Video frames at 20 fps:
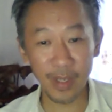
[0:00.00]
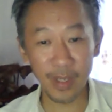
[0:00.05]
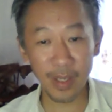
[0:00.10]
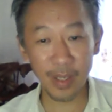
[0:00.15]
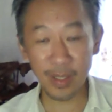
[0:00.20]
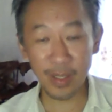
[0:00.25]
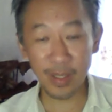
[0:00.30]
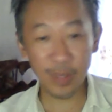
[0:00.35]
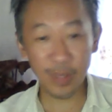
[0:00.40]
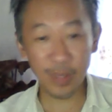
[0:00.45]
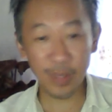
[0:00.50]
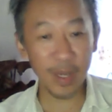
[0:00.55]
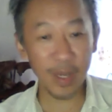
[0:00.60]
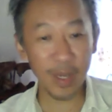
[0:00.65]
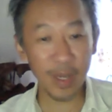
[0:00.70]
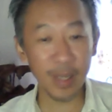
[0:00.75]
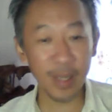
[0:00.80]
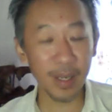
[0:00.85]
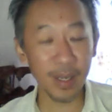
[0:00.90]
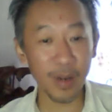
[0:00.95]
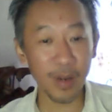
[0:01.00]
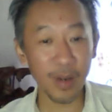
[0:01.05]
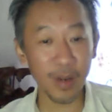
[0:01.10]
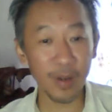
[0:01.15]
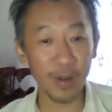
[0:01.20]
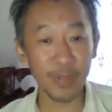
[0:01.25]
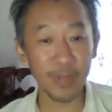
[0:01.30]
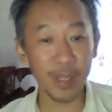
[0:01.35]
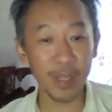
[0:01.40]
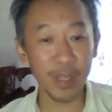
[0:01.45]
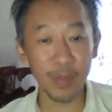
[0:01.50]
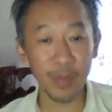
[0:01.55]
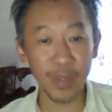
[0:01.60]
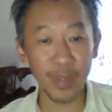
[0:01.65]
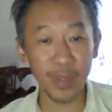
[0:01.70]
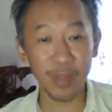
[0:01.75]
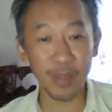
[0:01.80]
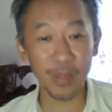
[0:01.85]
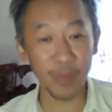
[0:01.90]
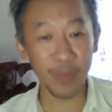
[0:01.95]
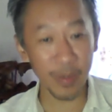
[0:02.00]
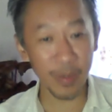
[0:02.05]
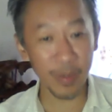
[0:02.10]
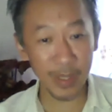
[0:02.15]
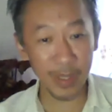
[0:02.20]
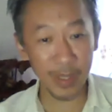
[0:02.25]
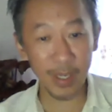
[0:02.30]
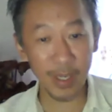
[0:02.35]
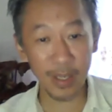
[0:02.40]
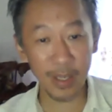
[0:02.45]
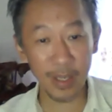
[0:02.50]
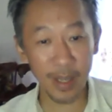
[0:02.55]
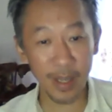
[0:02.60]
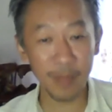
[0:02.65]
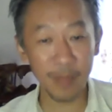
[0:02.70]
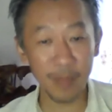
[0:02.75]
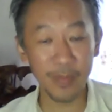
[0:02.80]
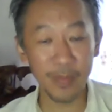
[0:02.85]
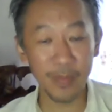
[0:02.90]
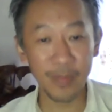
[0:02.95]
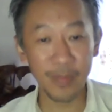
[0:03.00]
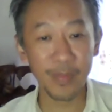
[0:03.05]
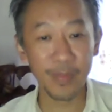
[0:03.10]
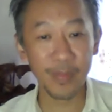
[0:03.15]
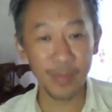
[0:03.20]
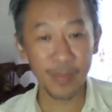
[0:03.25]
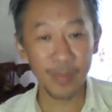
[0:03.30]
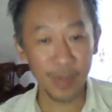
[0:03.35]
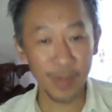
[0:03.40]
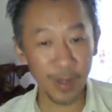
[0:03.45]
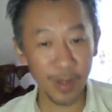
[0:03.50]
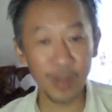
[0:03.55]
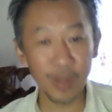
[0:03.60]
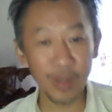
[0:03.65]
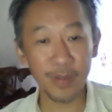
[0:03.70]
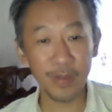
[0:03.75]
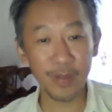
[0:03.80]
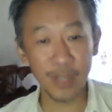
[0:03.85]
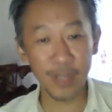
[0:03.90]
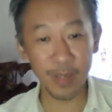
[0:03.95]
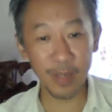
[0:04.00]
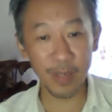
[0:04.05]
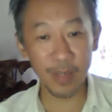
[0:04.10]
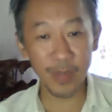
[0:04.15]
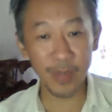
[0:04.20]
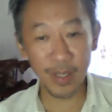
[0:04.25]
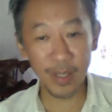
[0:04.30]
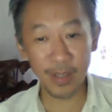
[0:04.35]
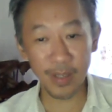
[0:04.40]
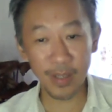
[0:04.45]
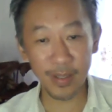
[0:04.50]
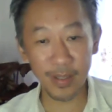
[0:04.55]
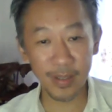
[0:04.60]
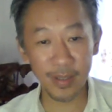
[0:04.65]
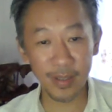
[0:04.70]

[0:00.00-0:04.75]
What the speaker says: It's really a lot of celebration. Prima Sai time, a lot of celebration.